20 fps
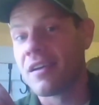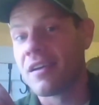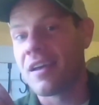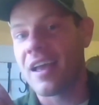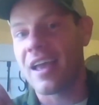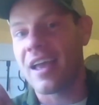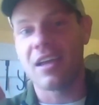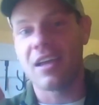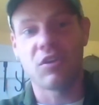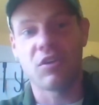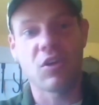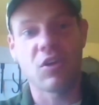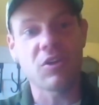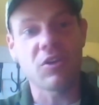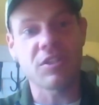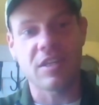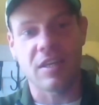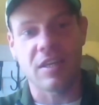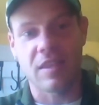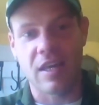and
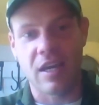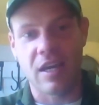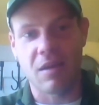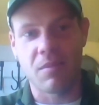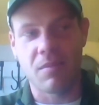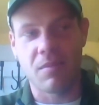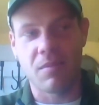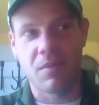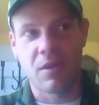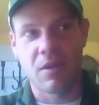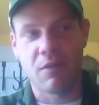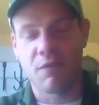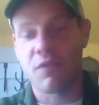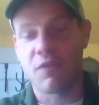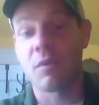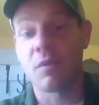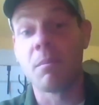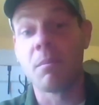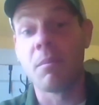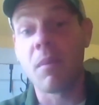nursing them
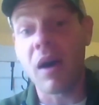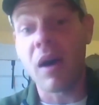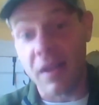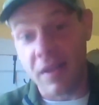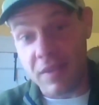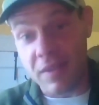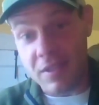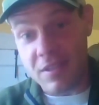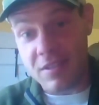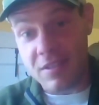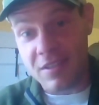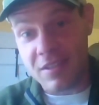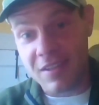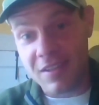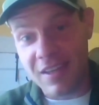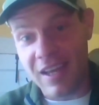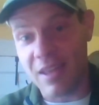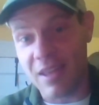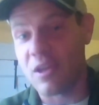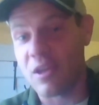for months,
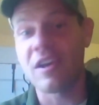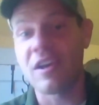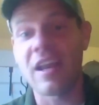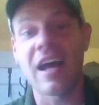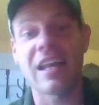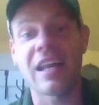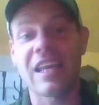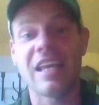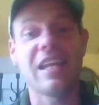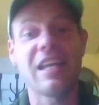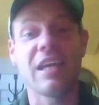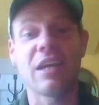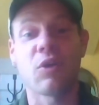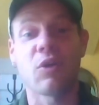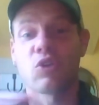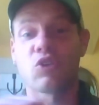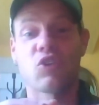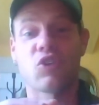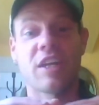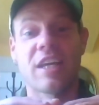and they're not eating
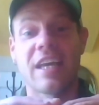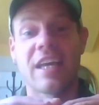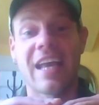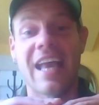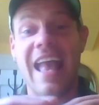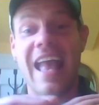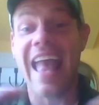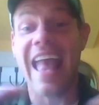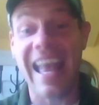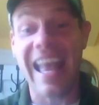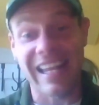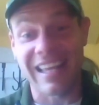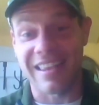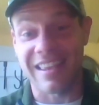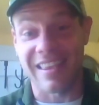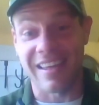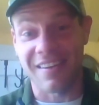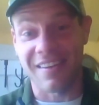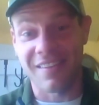or drinking anything.